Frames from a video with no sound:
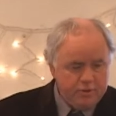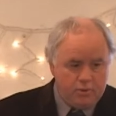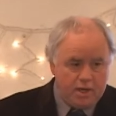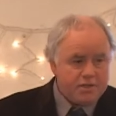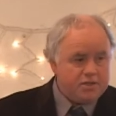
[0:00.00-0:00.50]
the
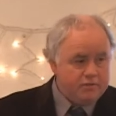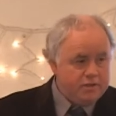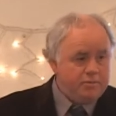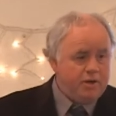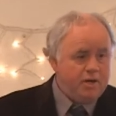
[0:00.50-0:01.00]
watch of
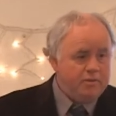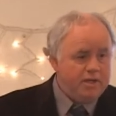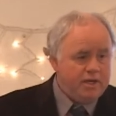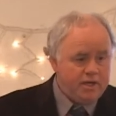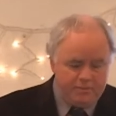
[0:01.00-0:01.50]
the
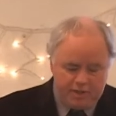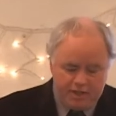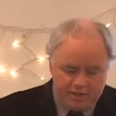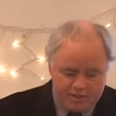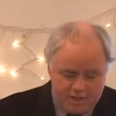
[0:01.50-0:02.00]
department. I'm
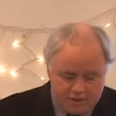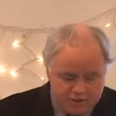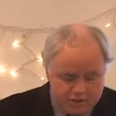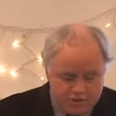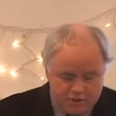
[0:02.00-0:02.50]
not
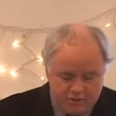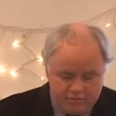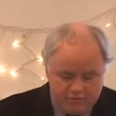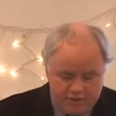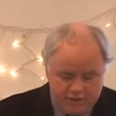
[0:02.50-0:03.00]
exactly sure
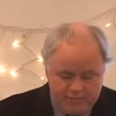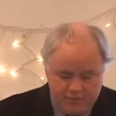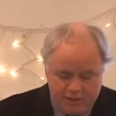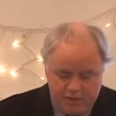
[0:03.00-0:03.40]
of uh,